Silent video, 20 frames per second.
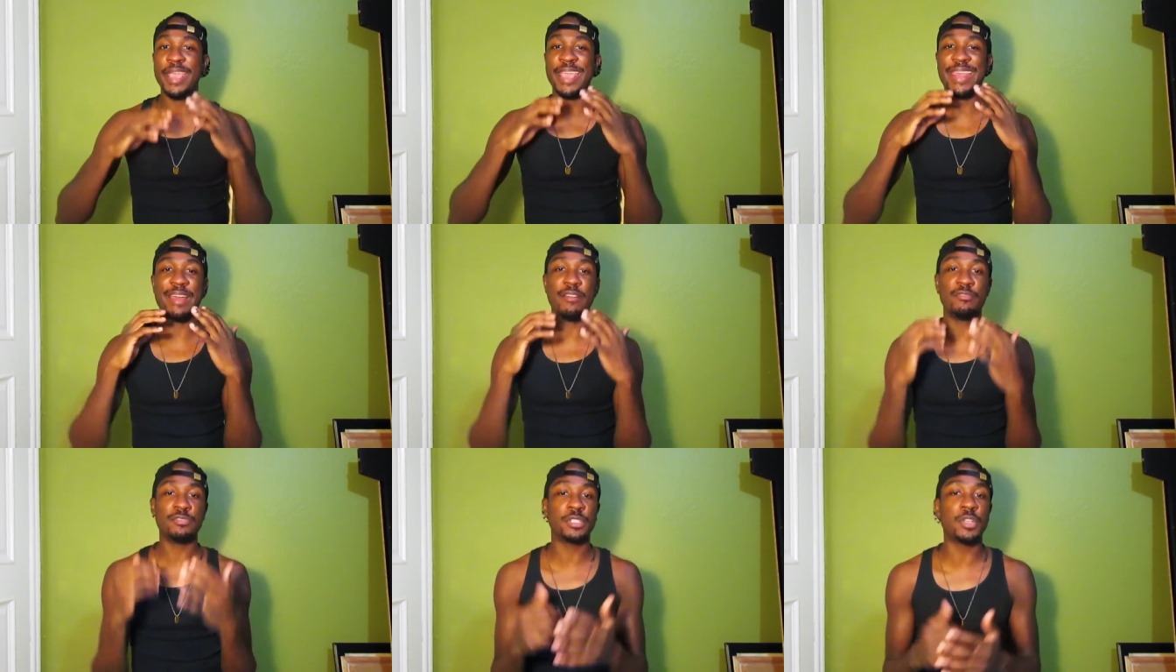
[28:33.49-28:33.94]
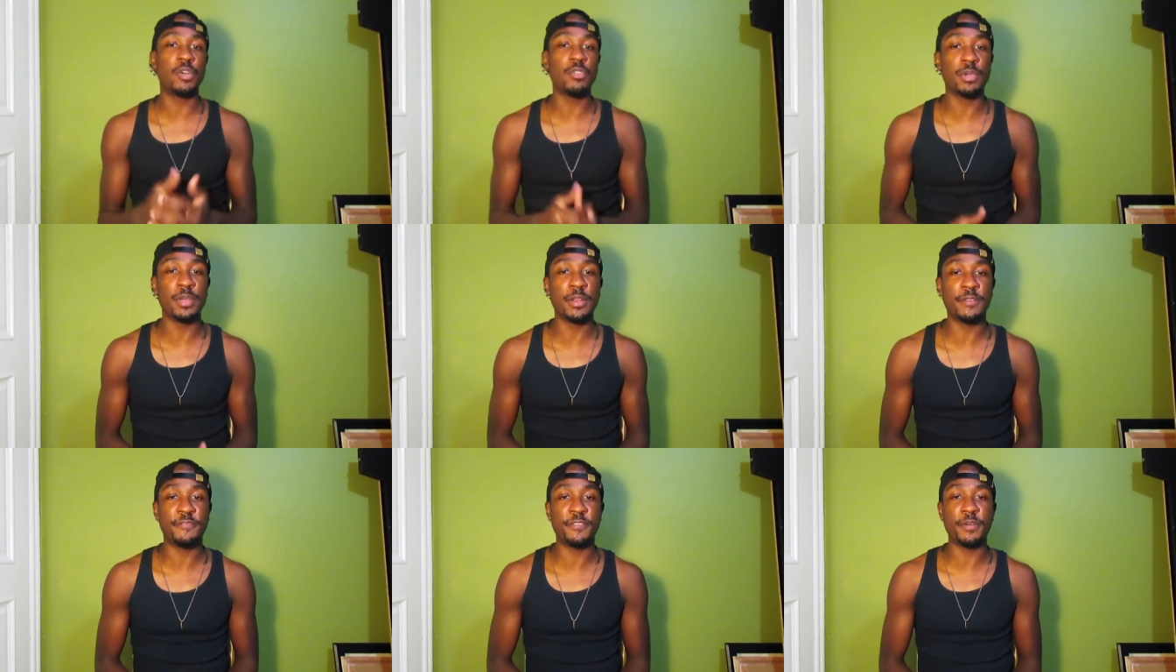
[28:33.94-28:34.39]

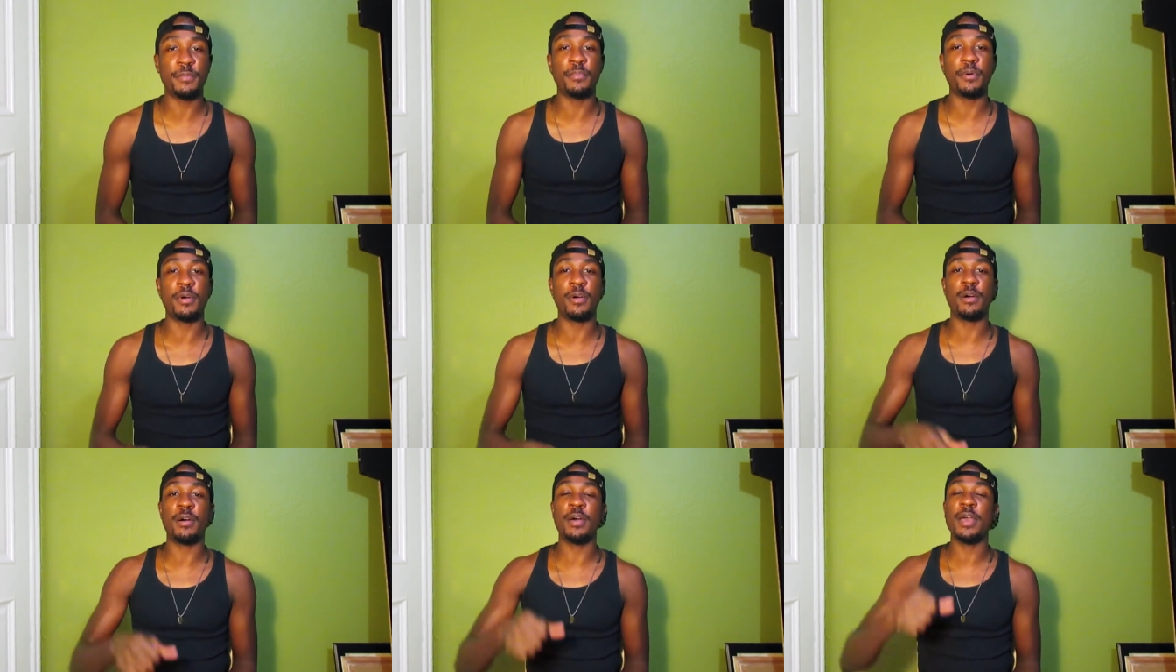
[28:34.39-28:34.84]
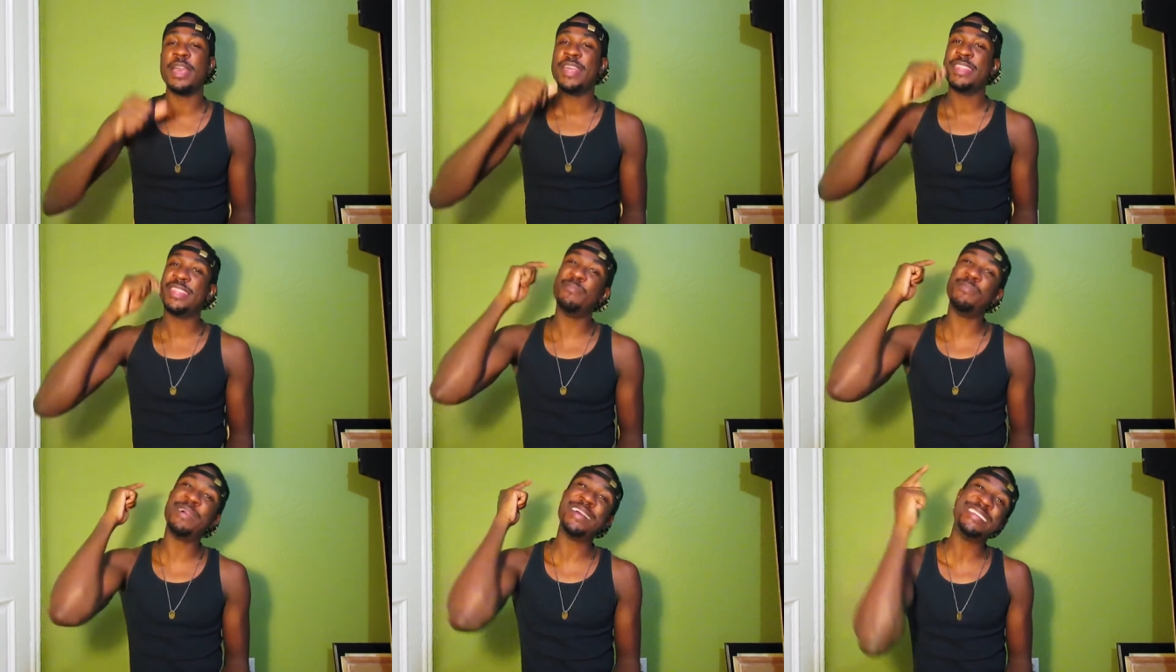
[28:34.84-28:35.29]

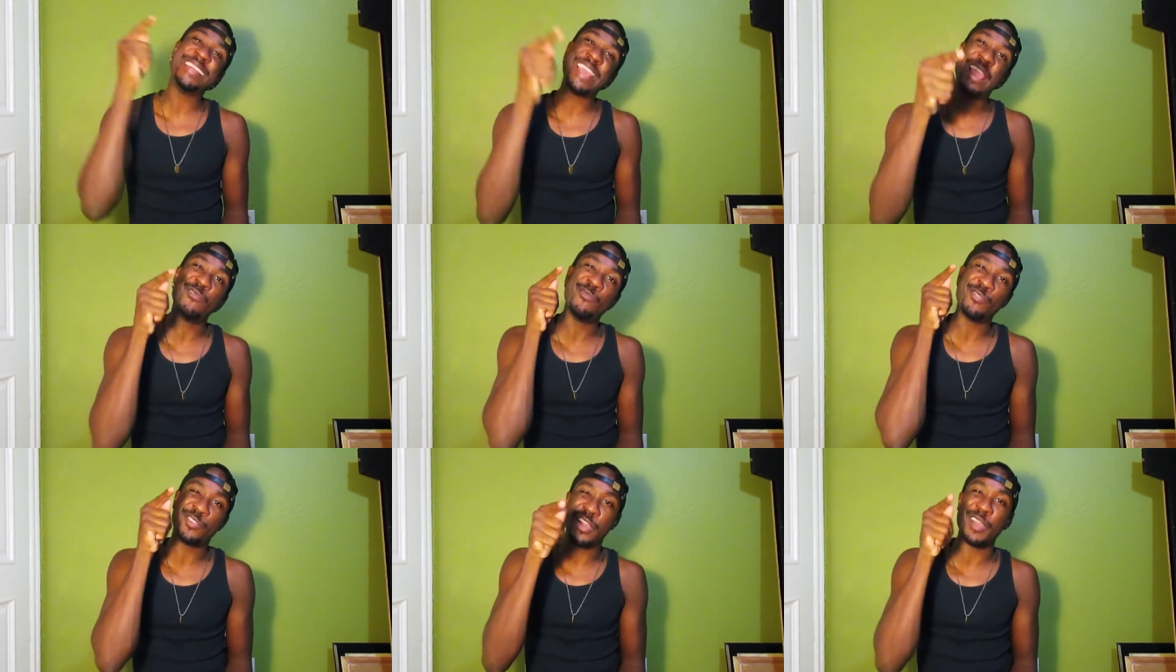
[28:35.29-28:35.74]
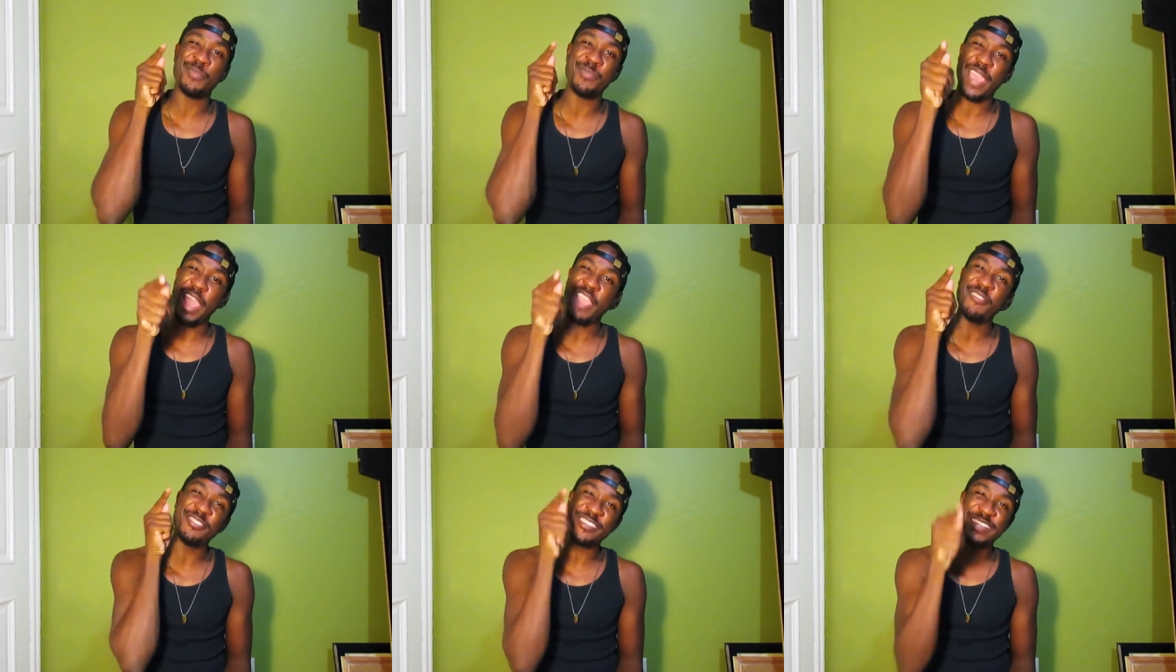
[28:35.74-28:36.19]
That my dad would come
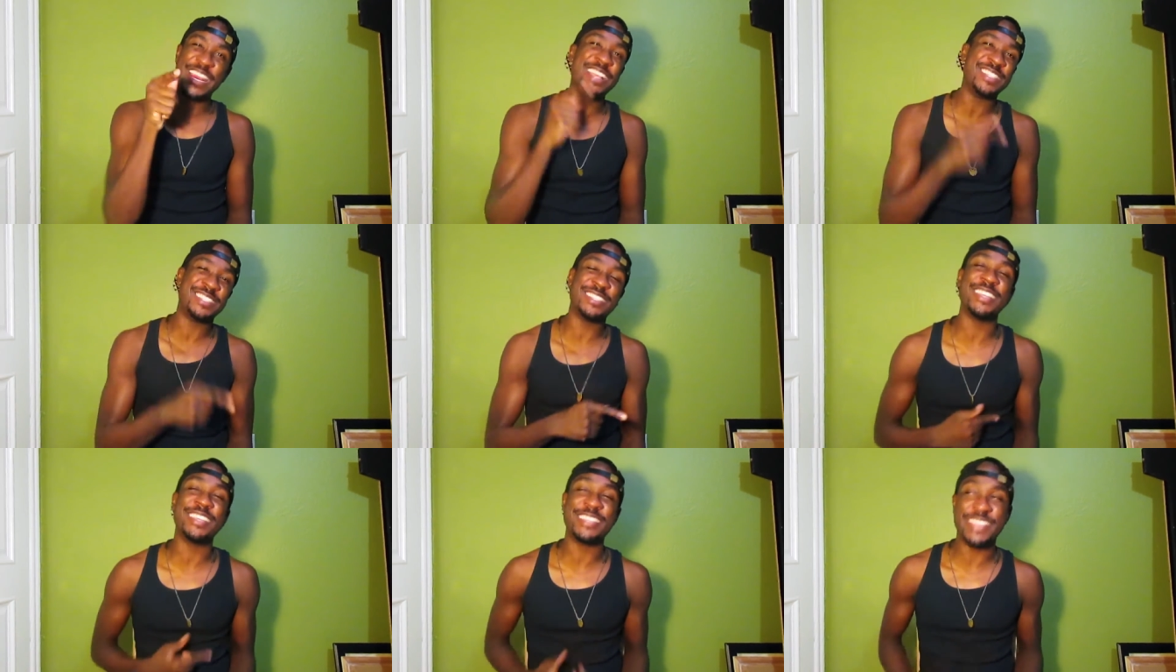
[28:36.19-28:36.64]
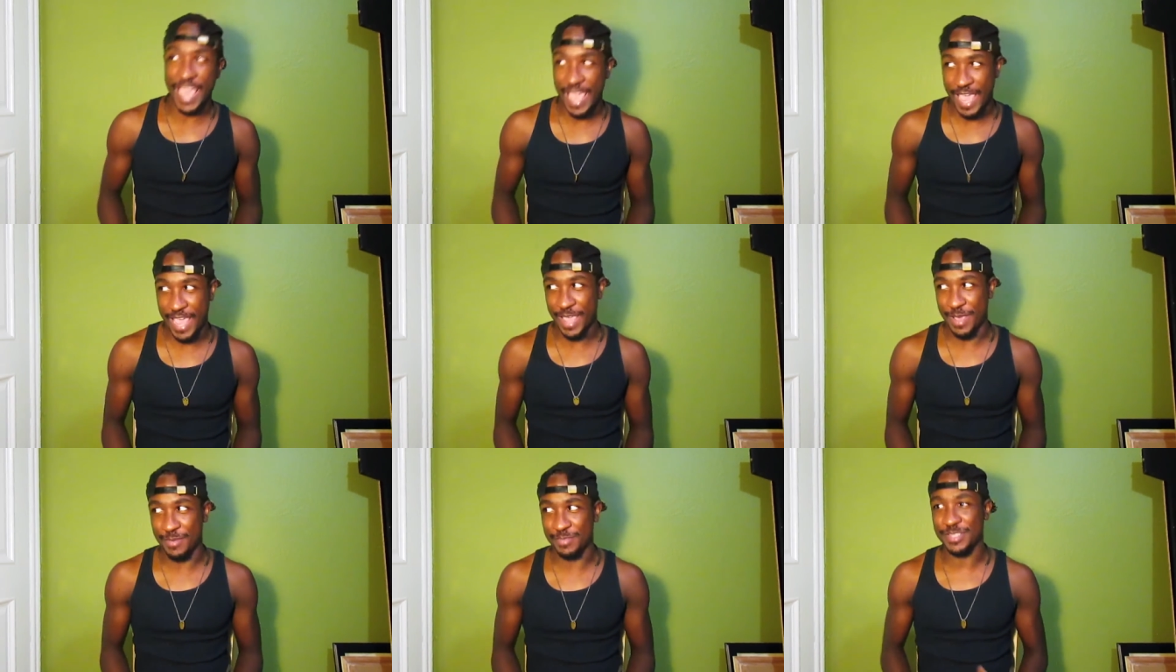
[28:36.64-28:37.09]
every day to the
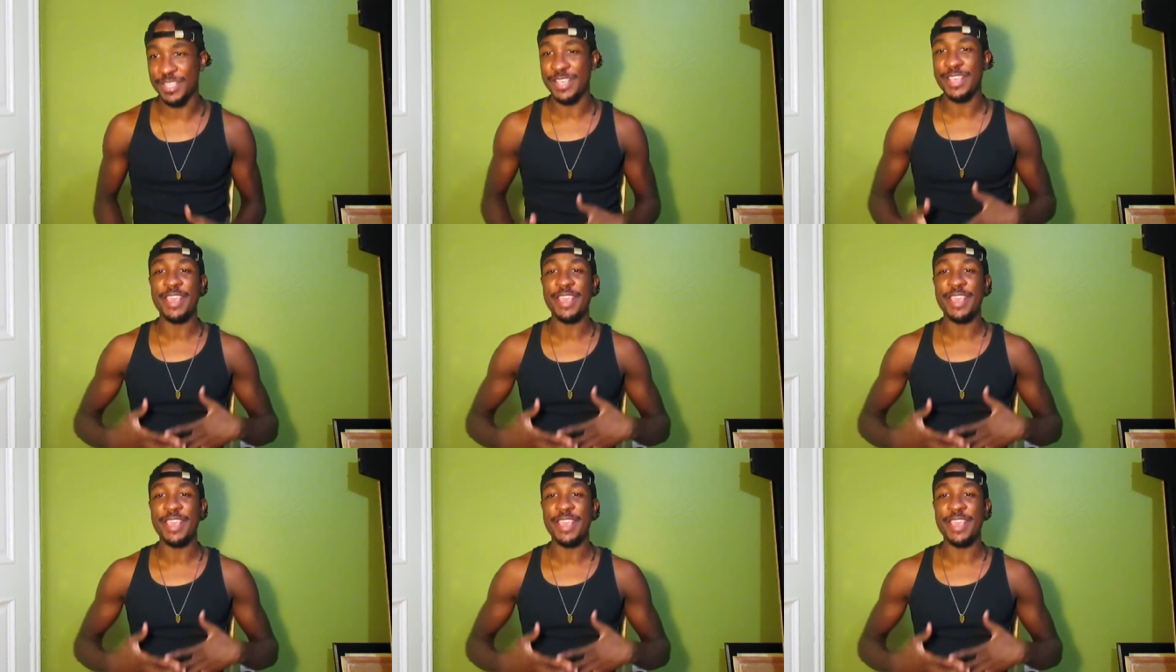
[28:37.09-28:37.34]
games,